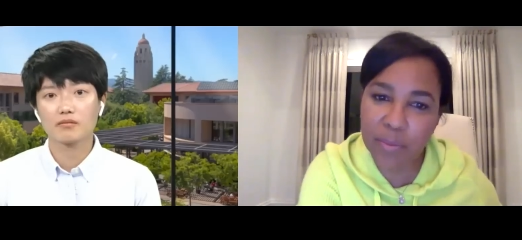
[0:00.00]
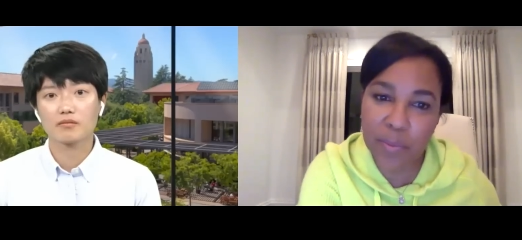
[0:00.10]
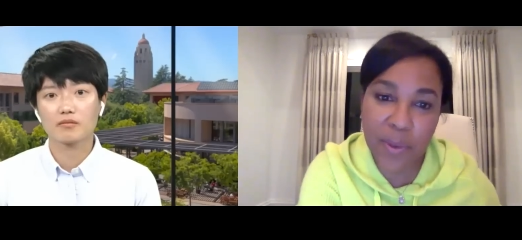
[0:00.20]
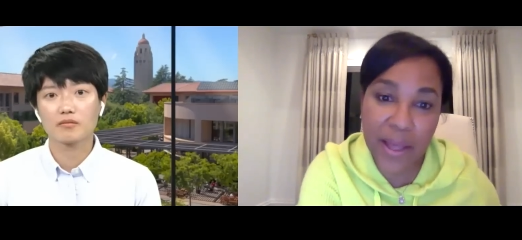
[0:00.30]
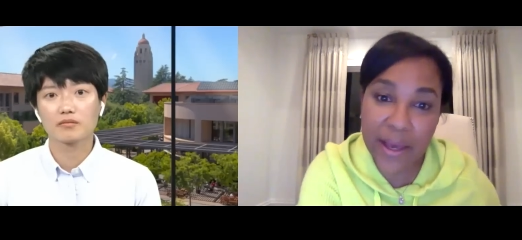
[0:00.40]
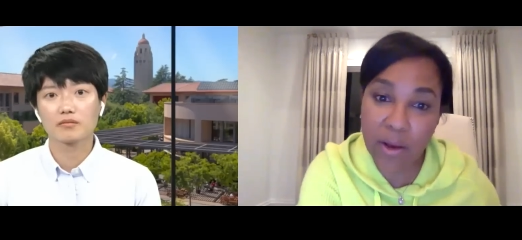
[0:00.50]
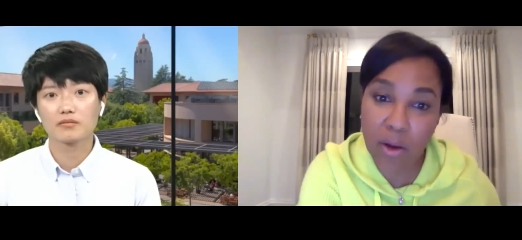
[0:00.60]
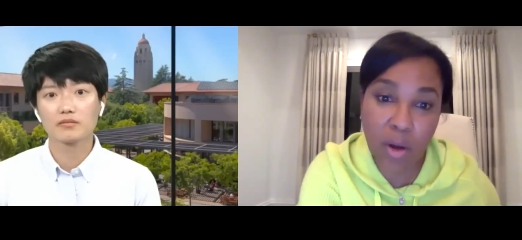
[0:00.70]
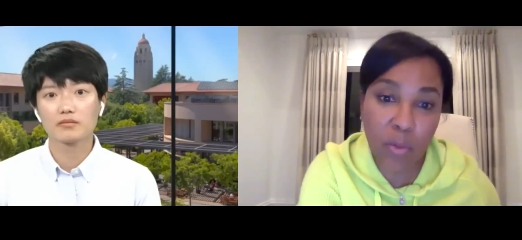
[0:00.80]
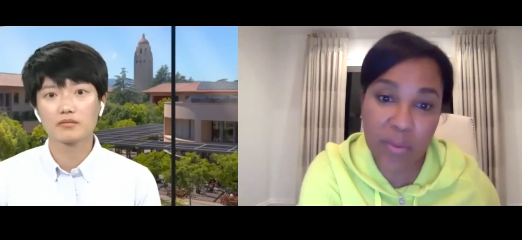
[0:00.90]
Speaker 1: black,
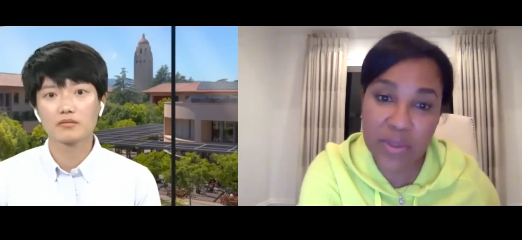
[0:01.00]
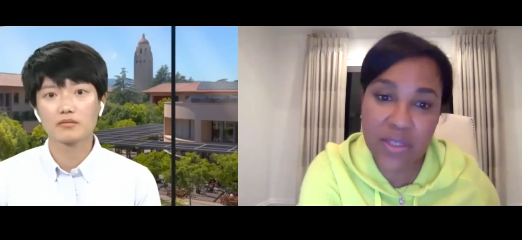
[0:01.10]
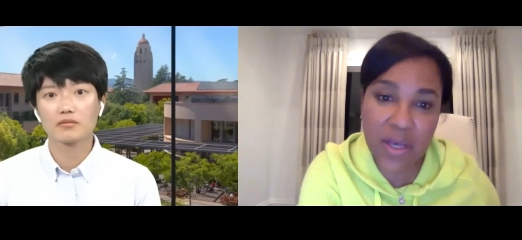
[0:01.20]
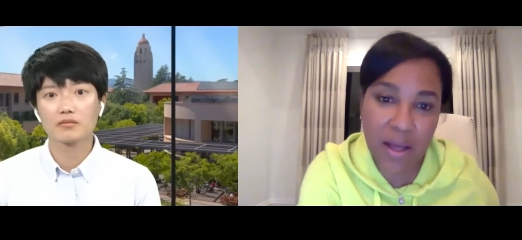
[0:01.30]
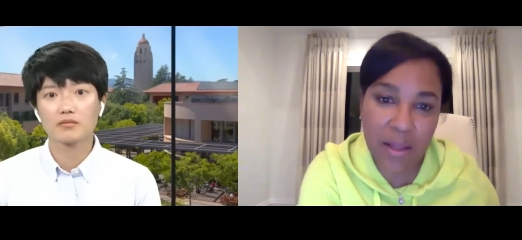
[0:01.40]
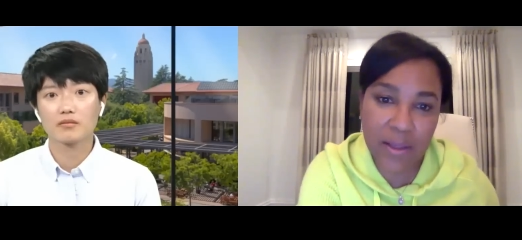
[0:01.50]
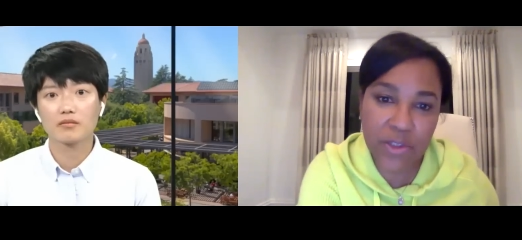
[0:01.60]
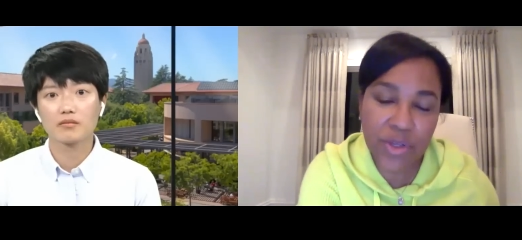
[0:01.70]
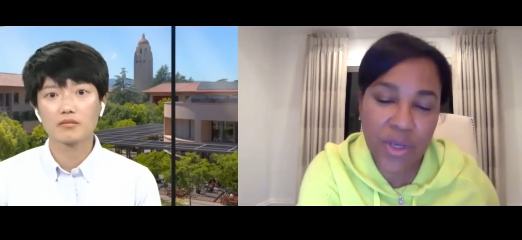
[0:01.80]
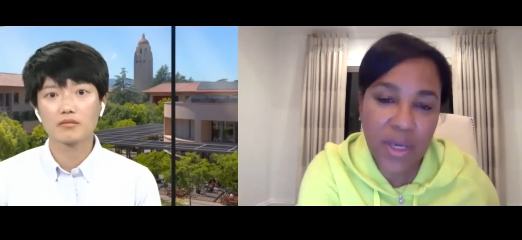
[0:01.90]
all women's
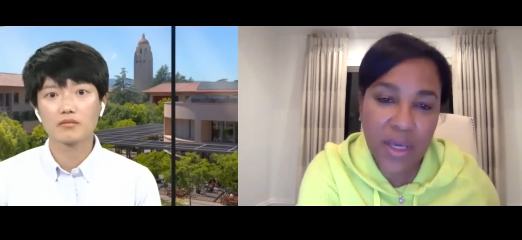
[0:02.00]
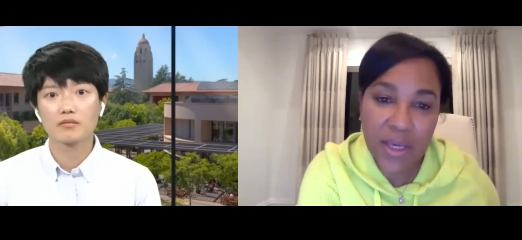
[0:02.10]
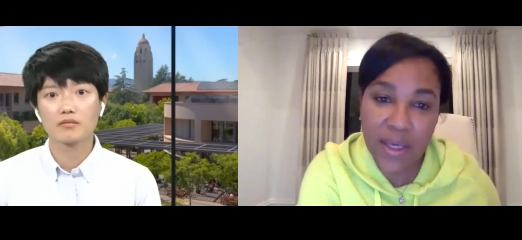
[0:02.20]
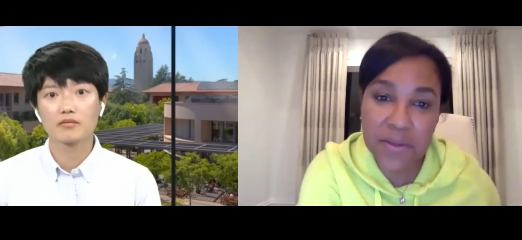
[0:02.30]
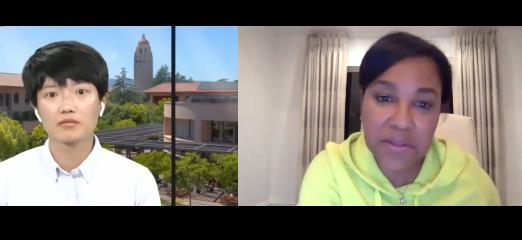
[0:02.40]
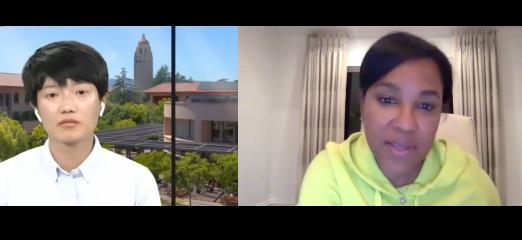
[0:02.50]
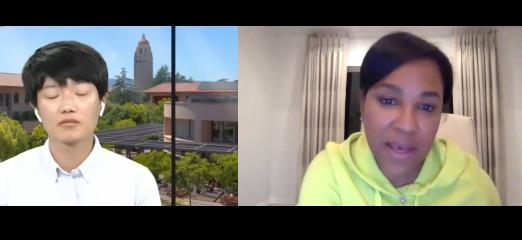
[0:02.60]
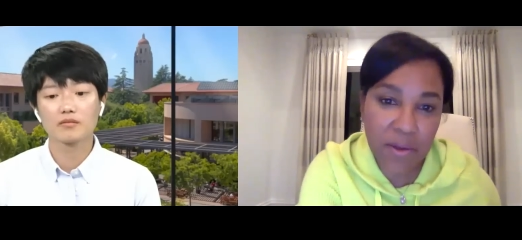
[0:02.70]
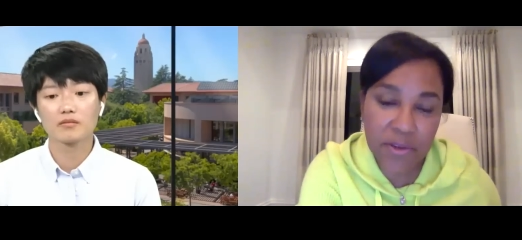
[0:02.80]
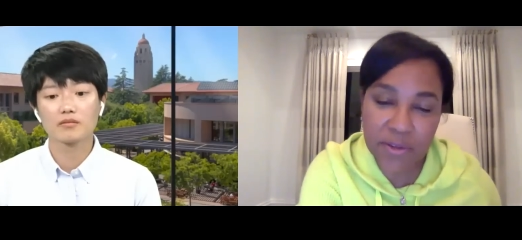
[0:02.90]
college in the
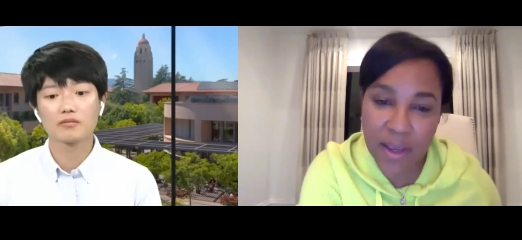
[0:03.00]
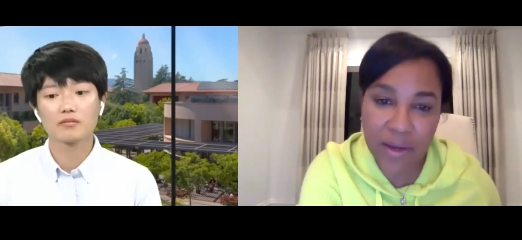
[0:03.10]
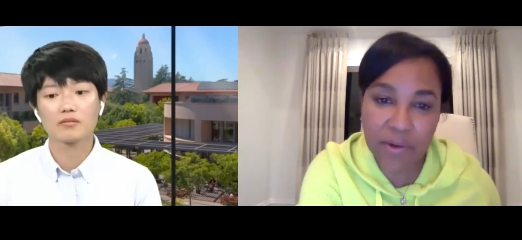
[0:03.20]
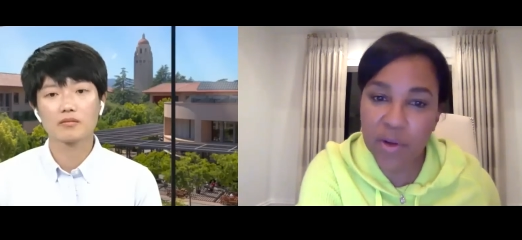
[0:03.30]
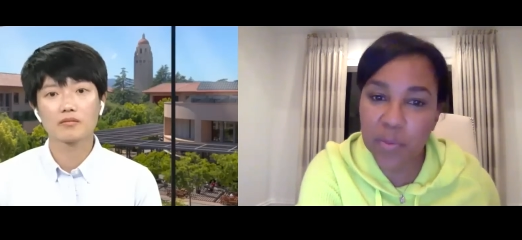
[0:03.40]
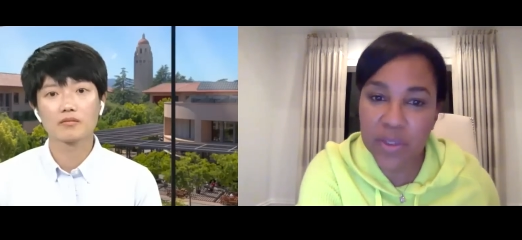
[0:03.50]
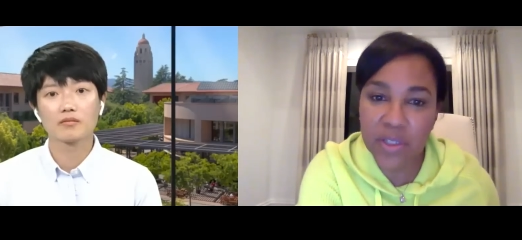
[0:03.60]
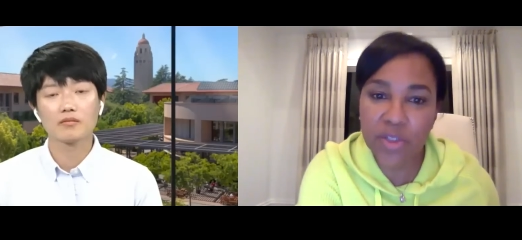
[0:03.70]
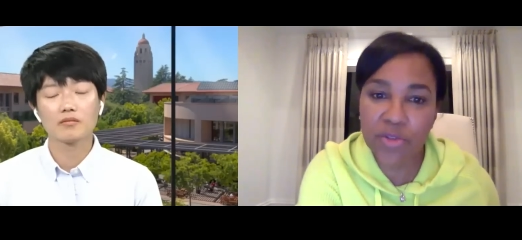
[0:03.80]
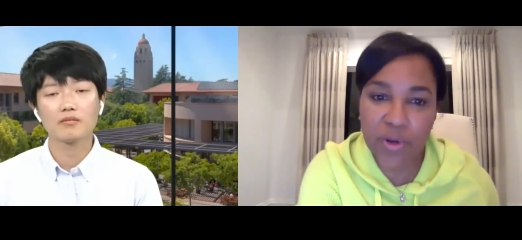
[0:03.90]
South. I grew up
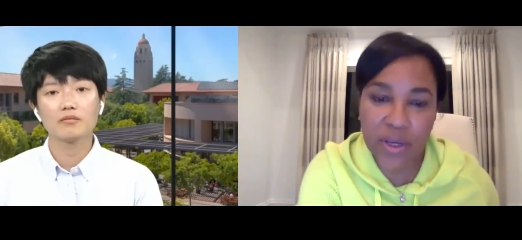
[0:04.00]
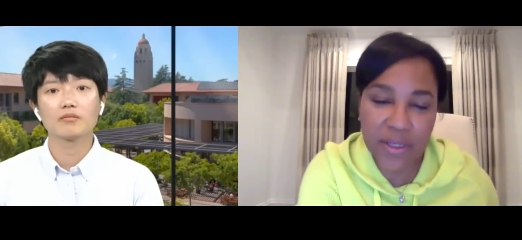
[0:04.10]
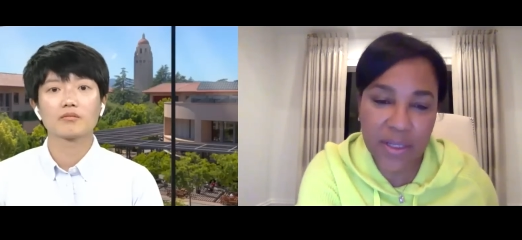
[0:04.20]
in Detroit.